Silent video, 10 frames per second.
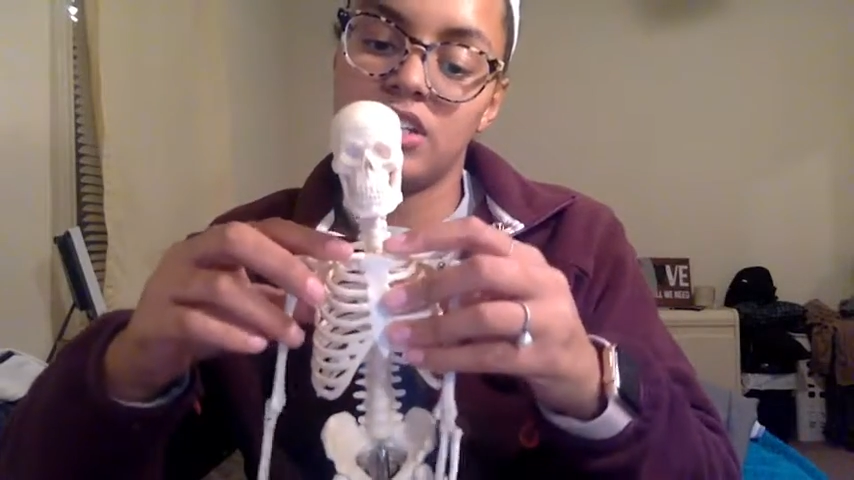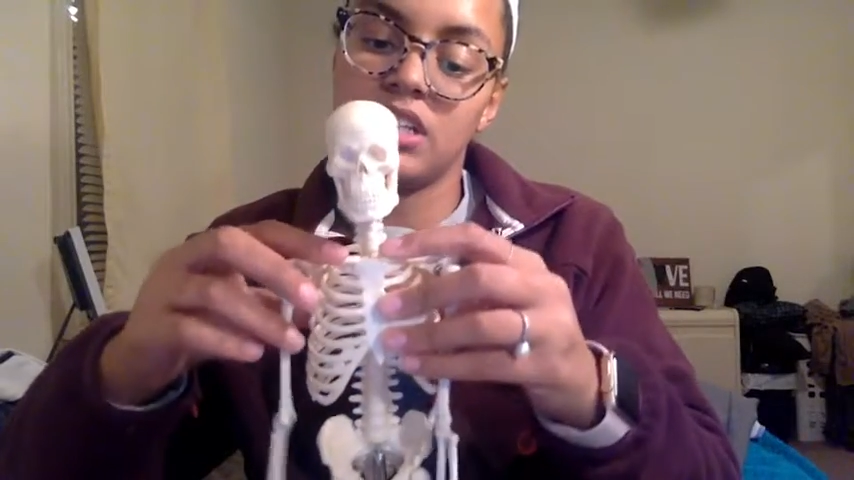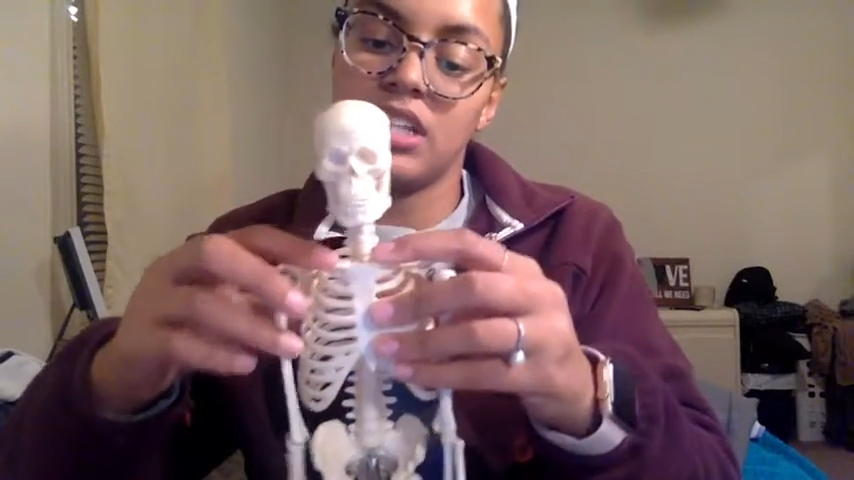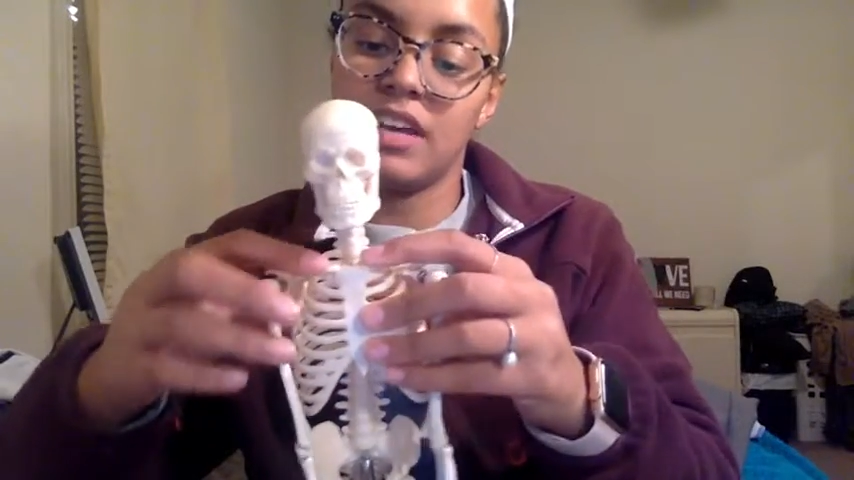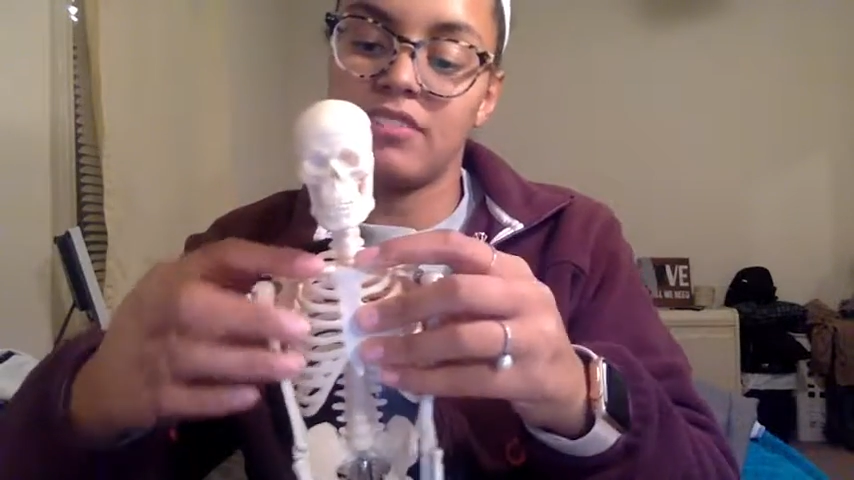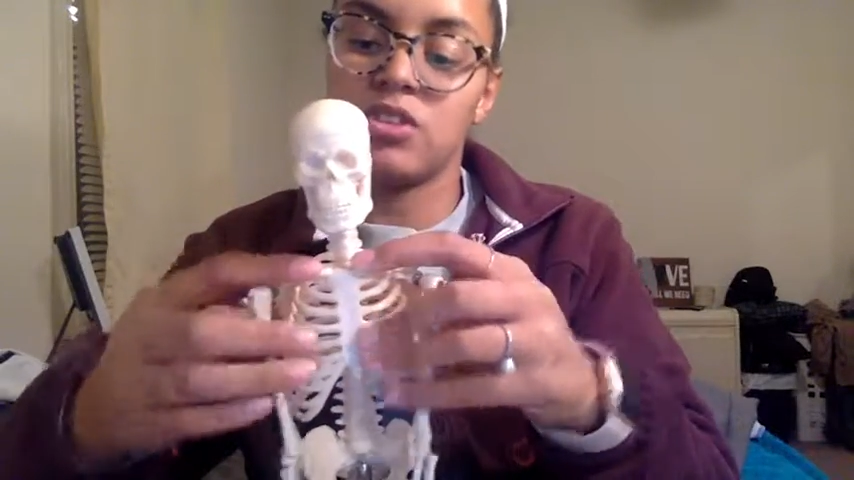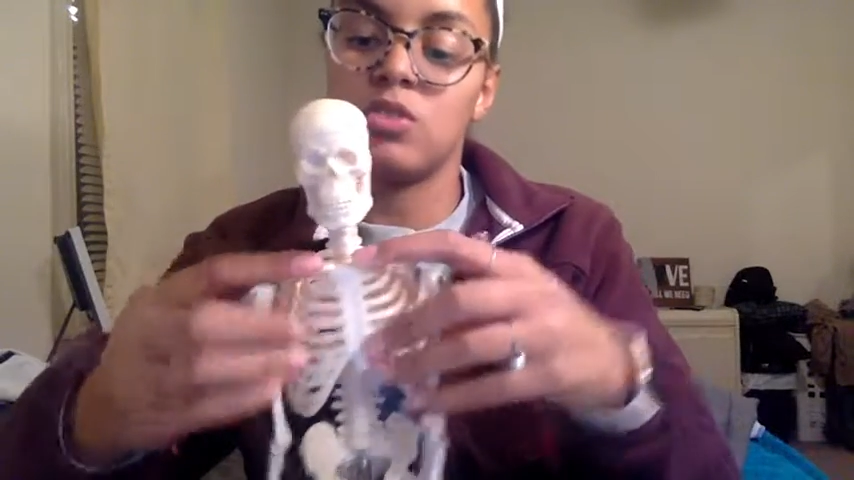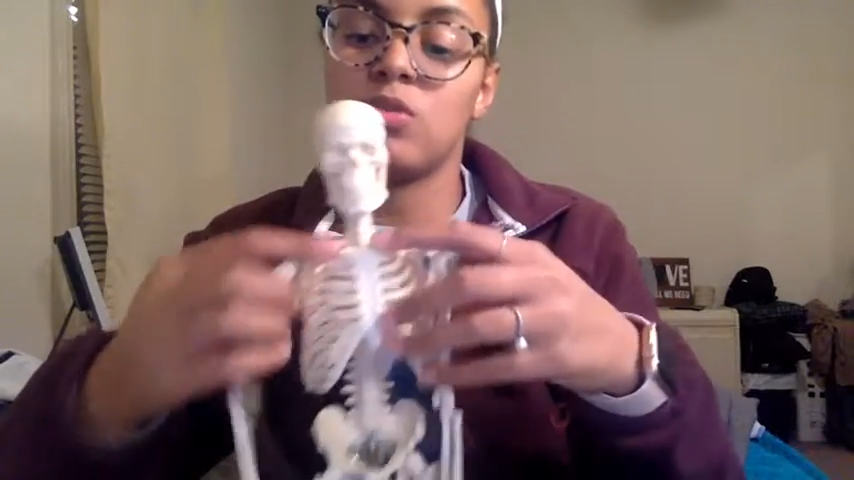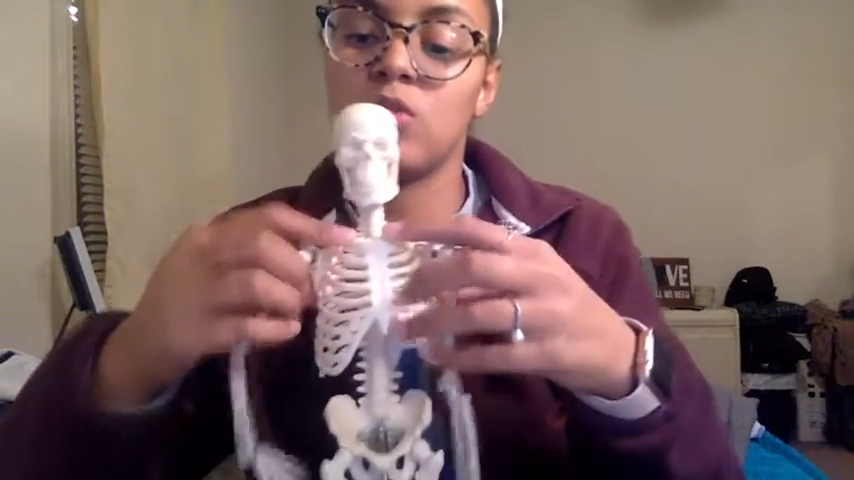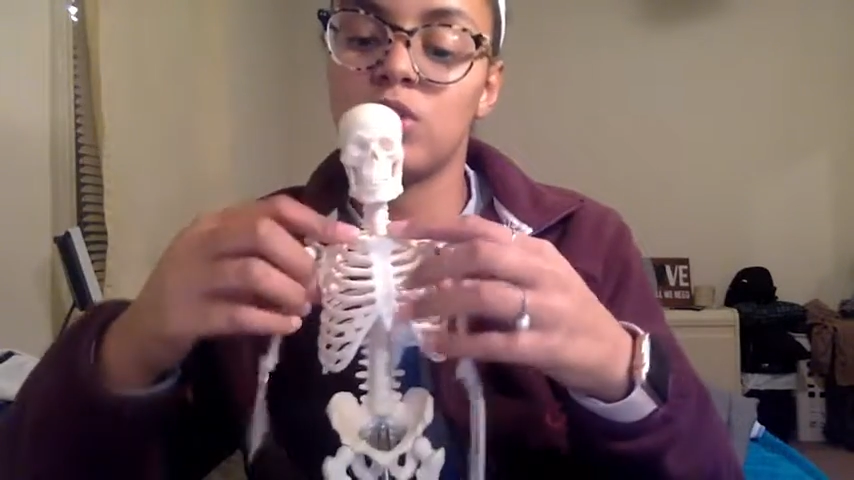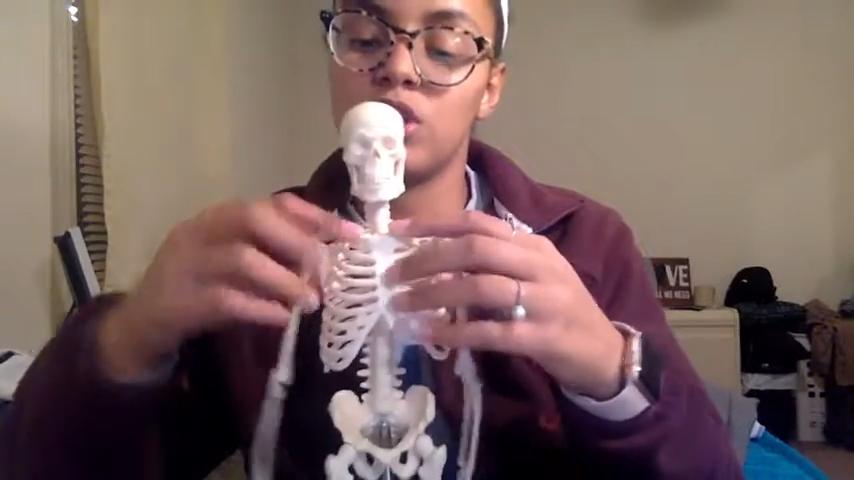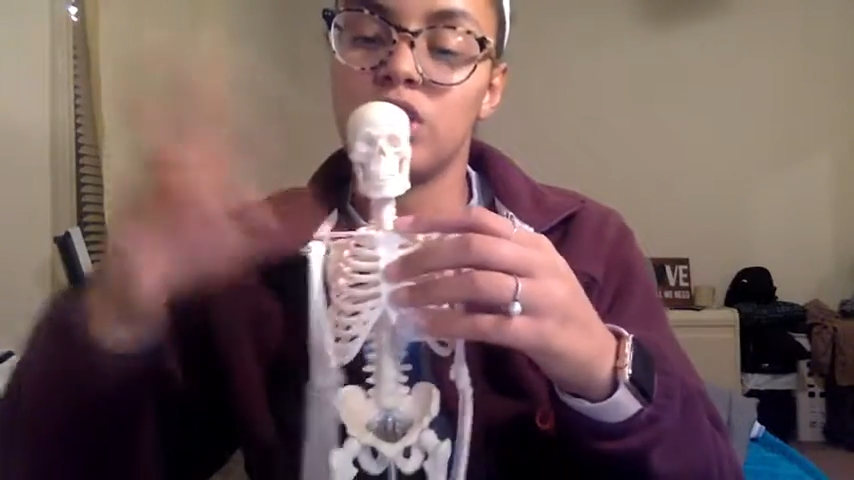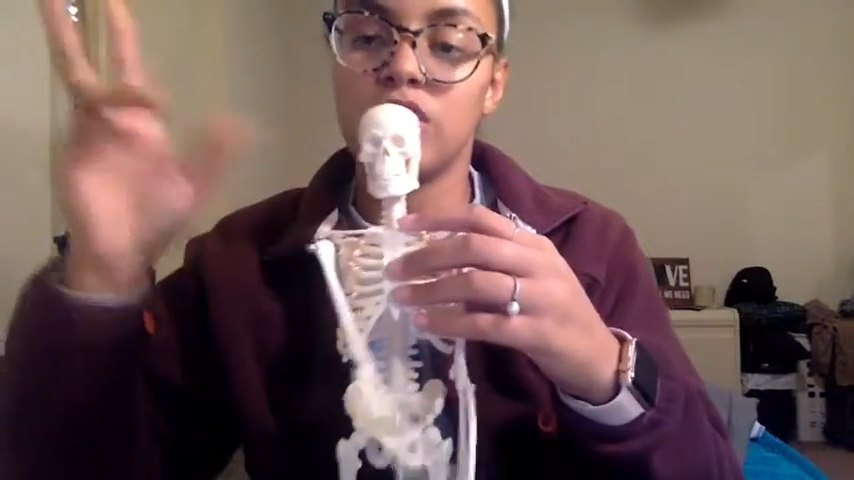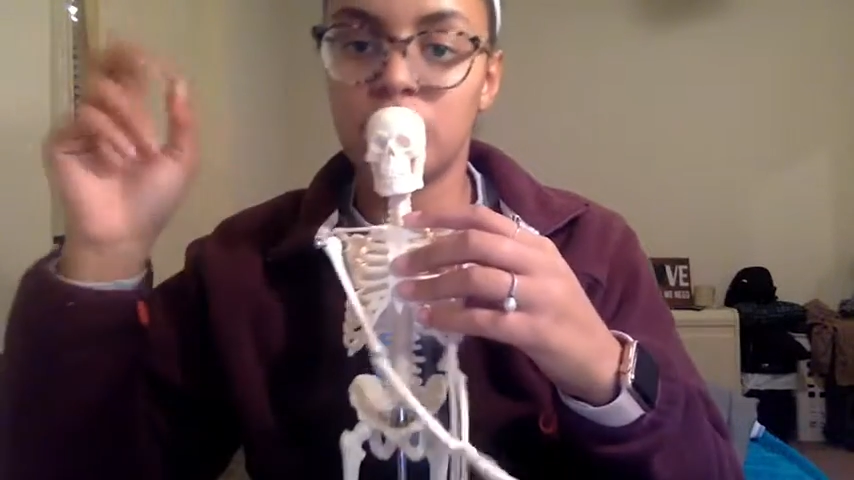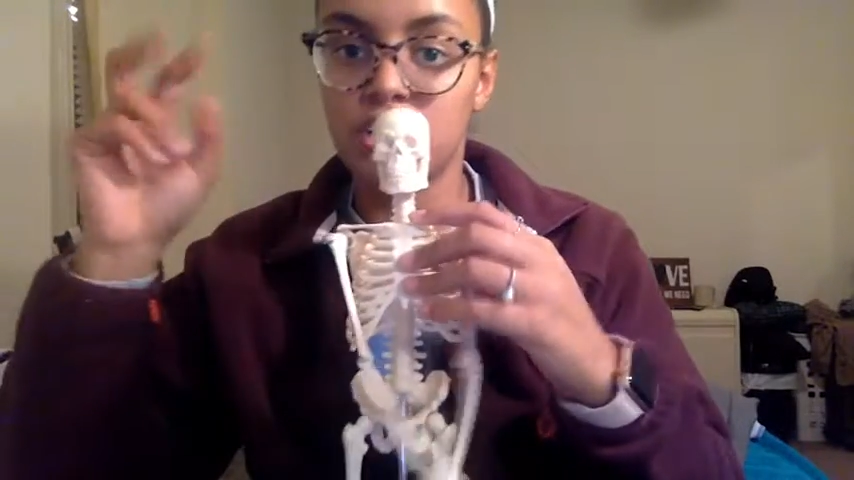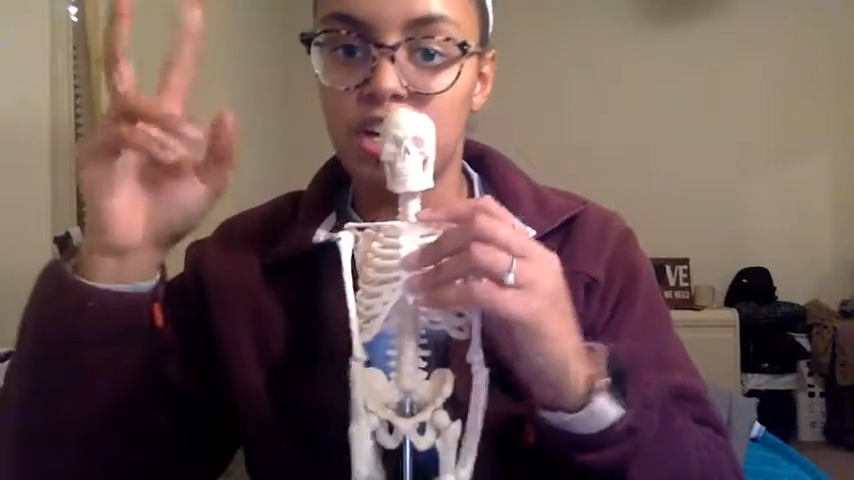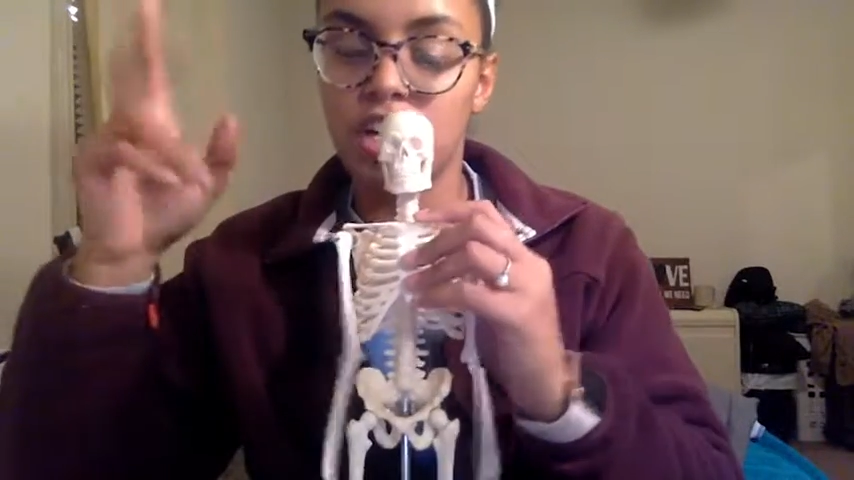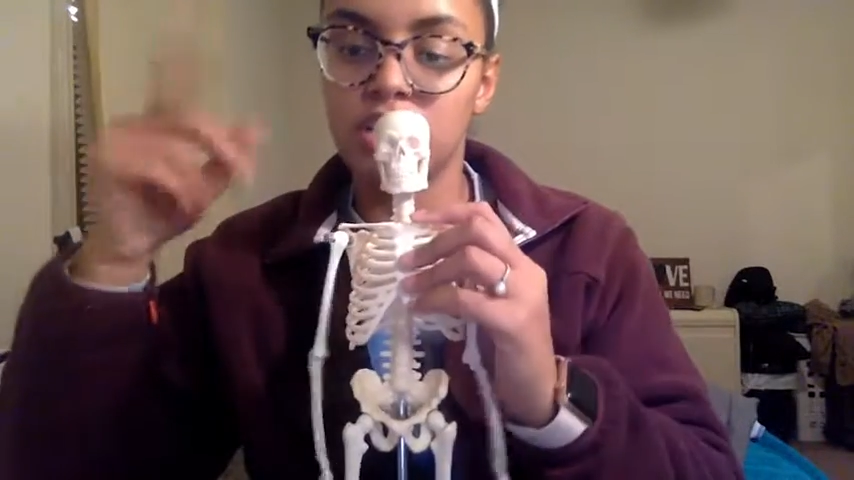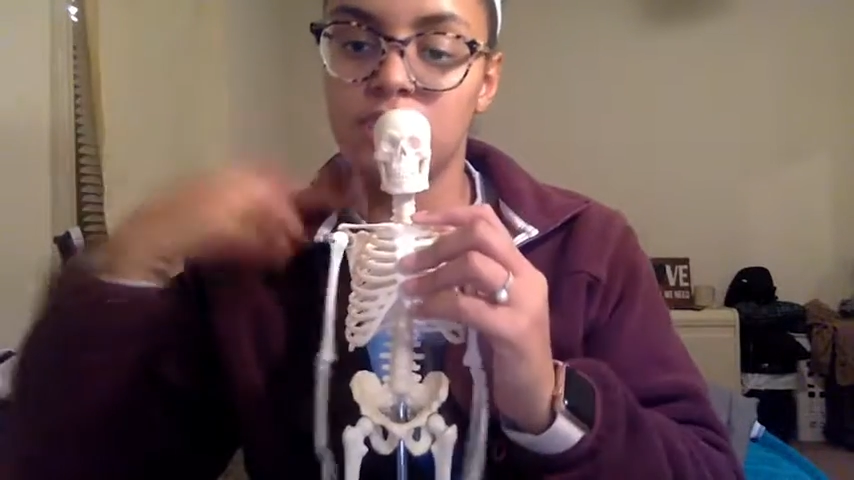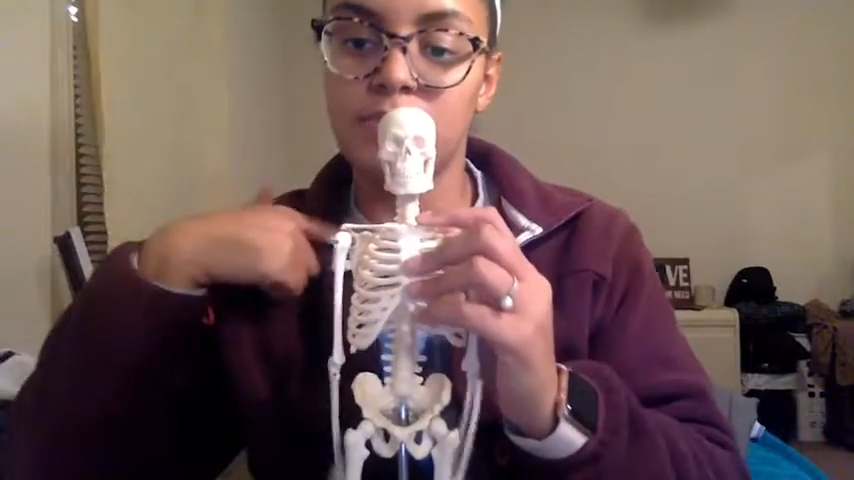clavicle or your
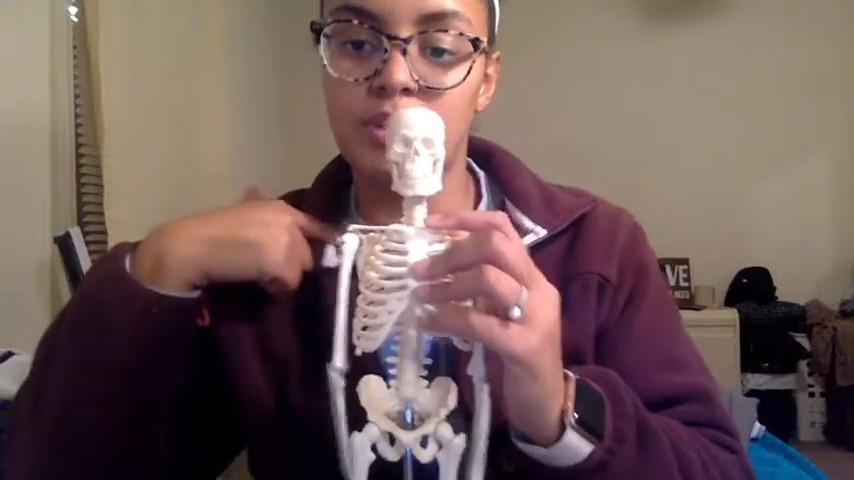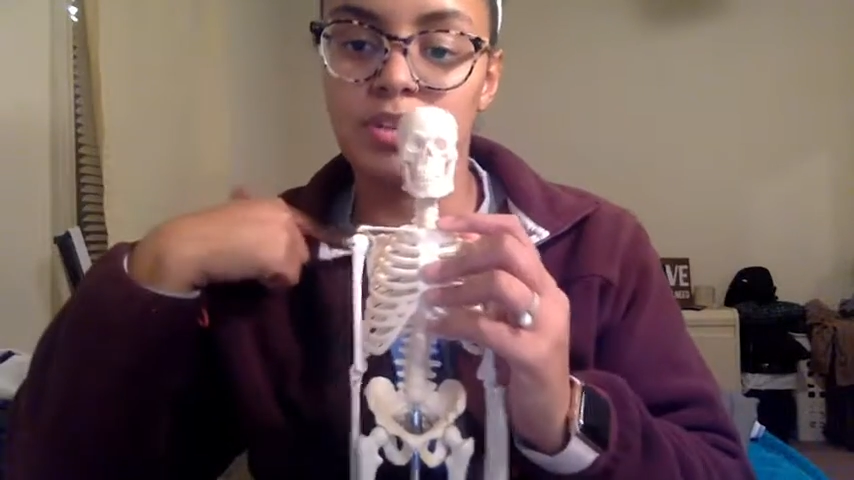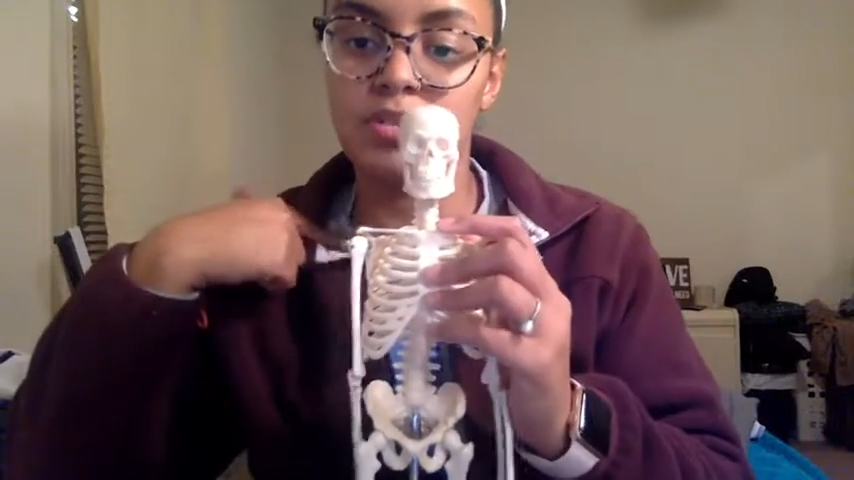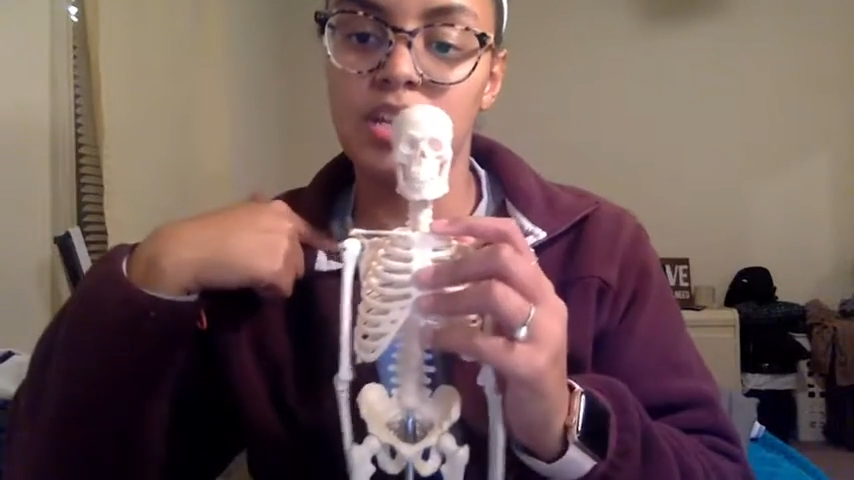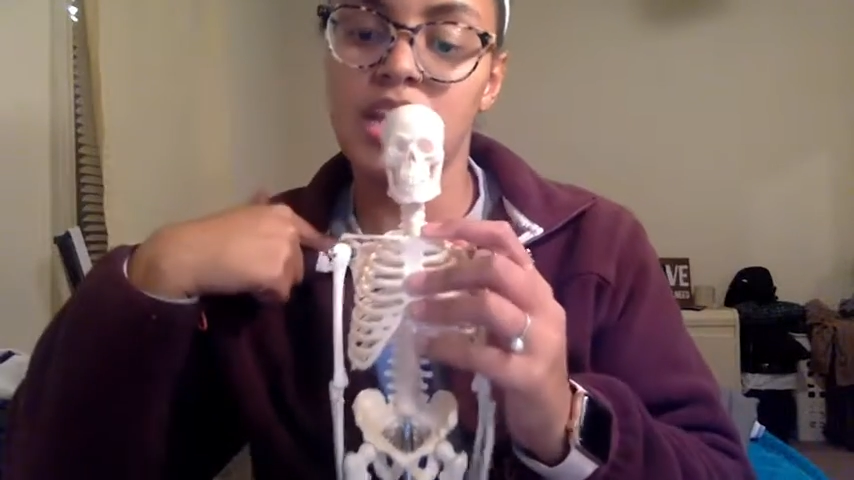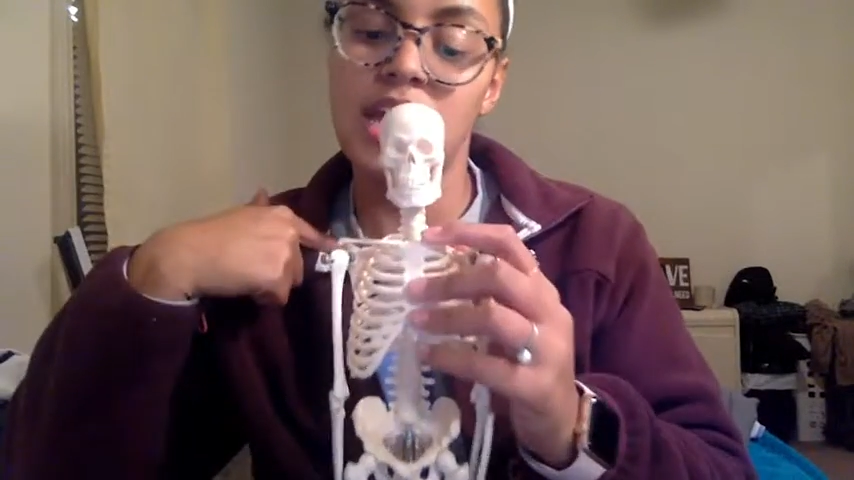collarbone.